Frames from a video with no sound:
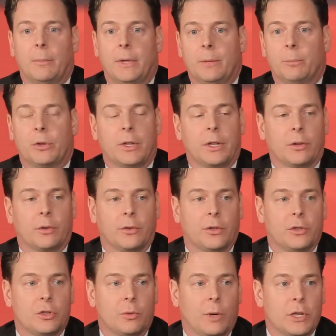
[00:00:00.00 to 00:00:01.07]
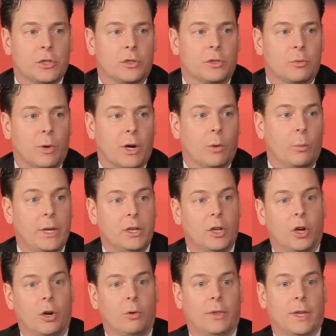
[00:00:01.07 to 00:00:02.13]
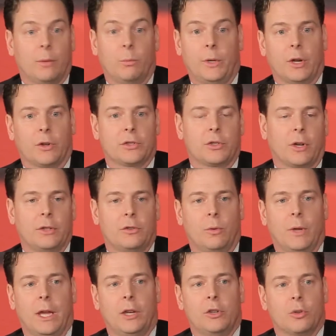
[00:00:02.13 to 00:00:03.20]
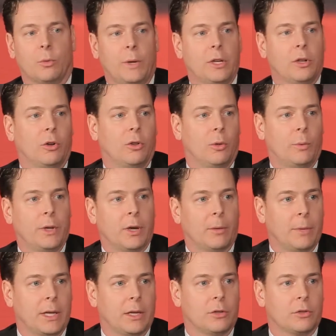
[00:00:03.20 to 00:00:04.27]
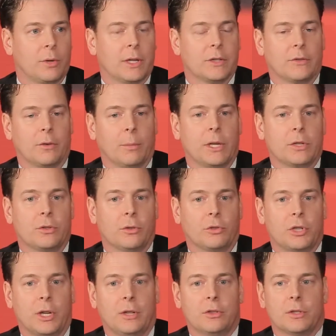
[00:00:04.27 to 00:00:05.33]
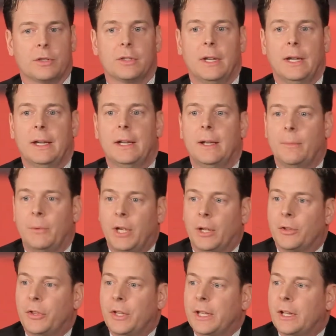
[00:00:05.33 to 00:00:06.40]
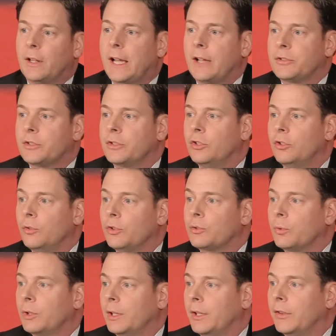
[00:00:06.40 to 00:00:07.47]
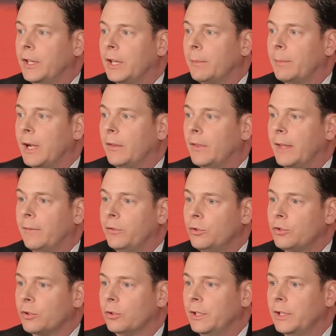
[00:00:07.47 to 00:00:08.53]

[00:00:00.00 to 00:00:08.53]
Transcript: in particular situations where we know that we are starting to age, or we know that we are making transformational changes. The other thing it allows us to do is really think about that future